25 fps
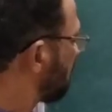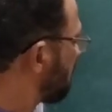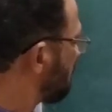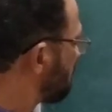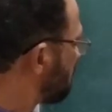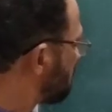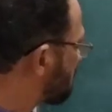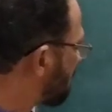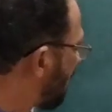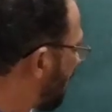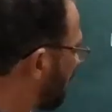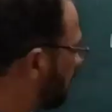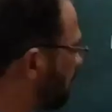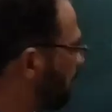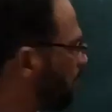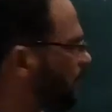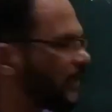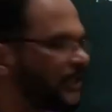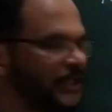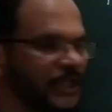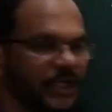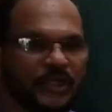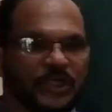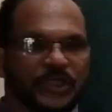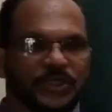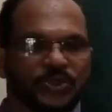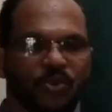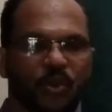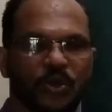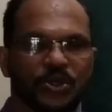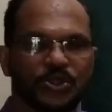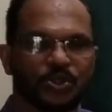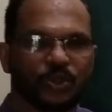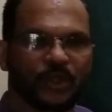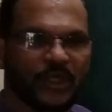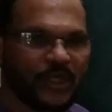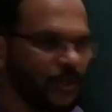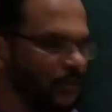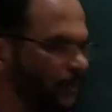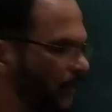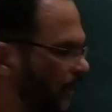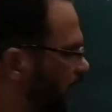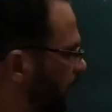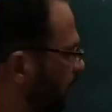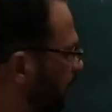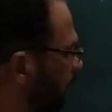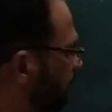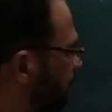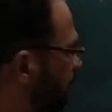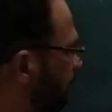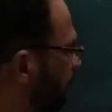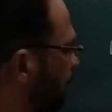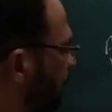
starting material is also given,